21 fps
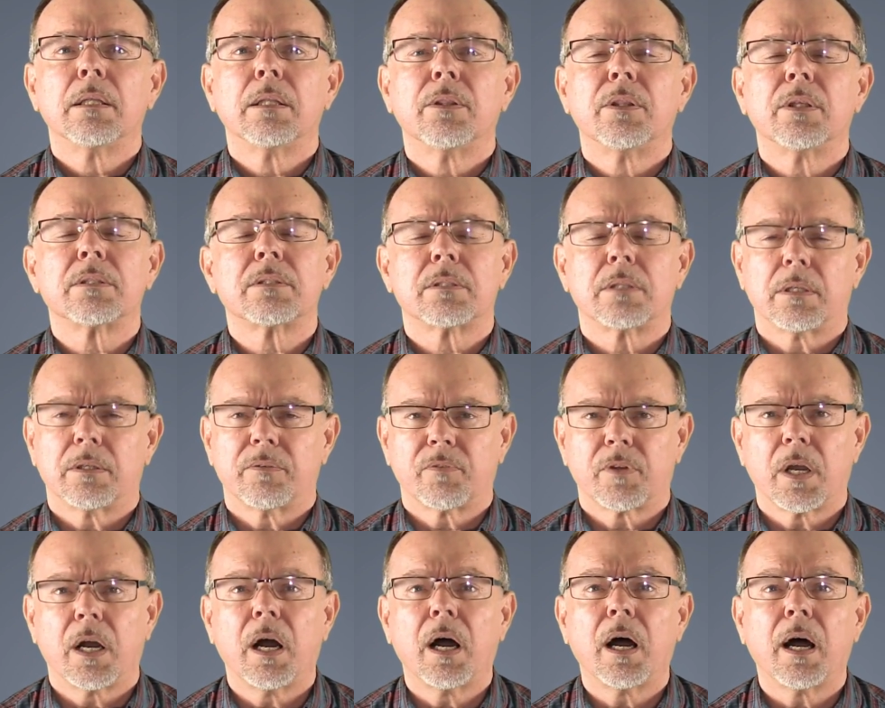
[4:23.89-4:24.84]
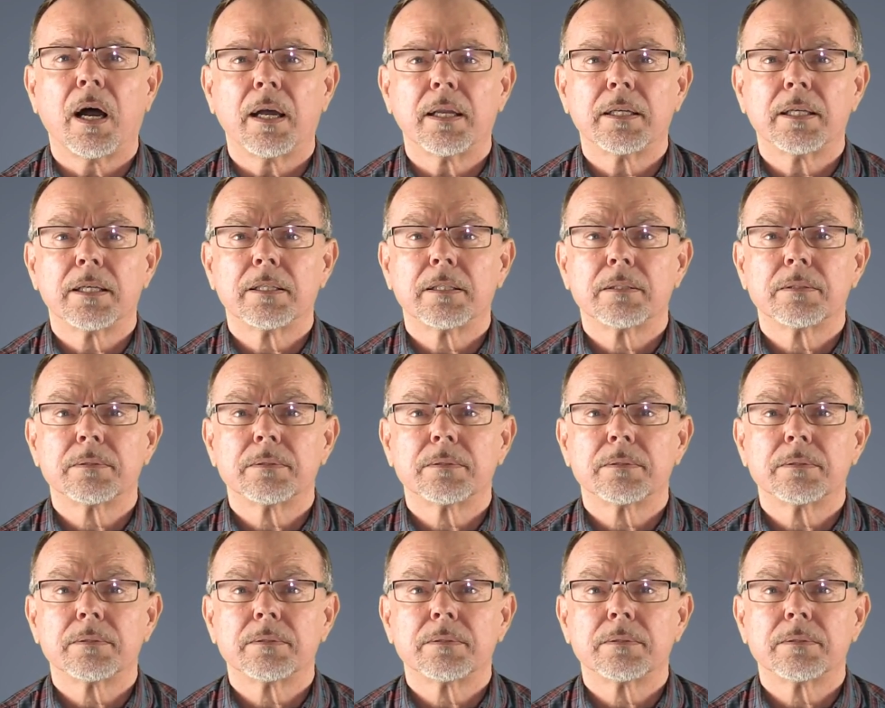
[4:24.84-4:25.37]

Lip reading: the Son of God.